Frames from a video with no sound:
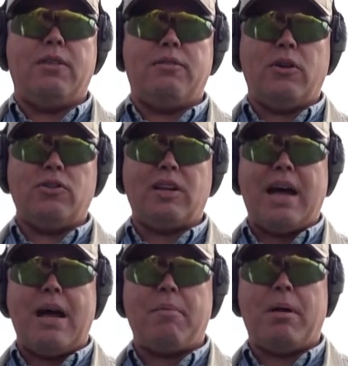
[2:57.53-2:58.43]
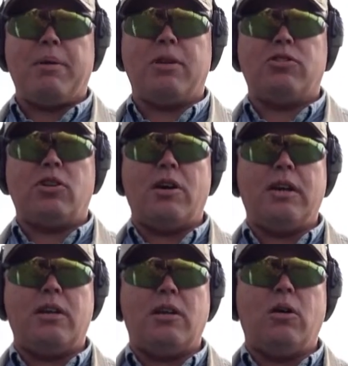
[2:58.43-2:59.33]
and the first time I'm going to start
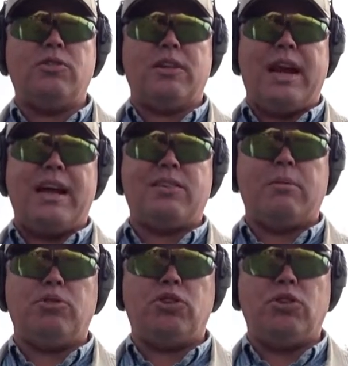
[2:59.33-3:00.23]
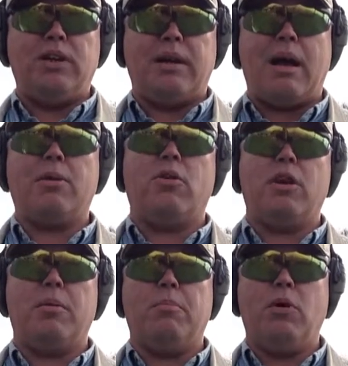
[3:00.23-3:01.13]
in close, and as I'm shooting, I'm
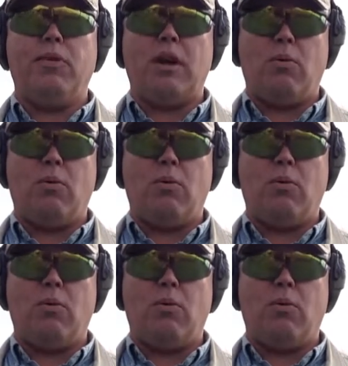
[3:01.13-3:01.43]
going to be moving